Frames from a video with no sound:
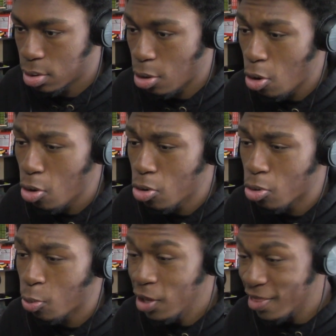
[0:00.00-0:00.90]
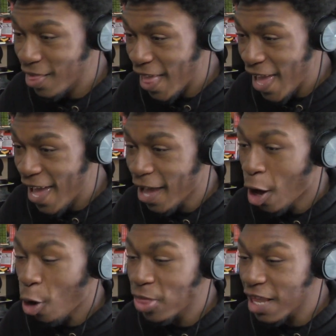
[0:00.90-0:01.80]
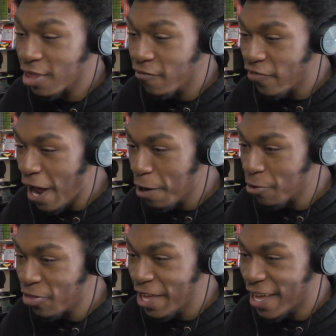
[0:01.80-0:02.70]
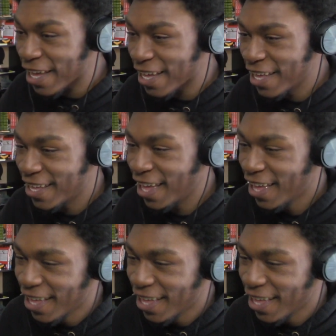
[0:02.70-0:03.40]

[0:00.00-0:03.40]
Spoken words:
Oh, what's that? Oh, that's the fire thing.